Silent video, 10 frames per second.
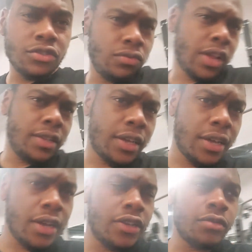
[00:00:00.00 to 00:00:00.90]
I do like
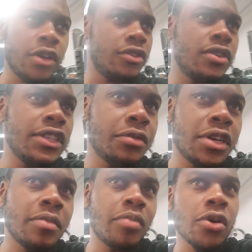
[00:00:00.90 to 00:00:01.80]
looking good as well. You know, that's
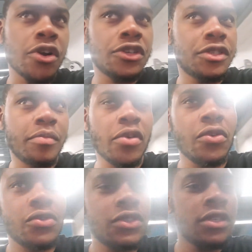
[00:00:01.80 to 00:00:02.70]
one of the perks, the
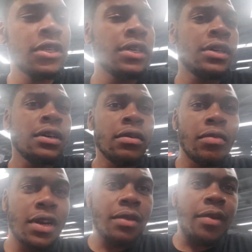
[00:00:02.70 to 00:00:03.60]
pros,
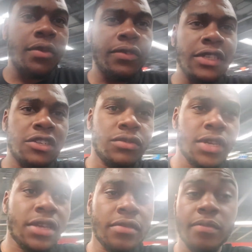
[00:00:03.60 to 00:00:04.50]
one of the benefits that you
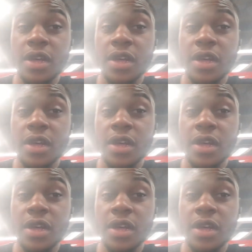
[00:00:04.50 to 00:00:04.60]
get.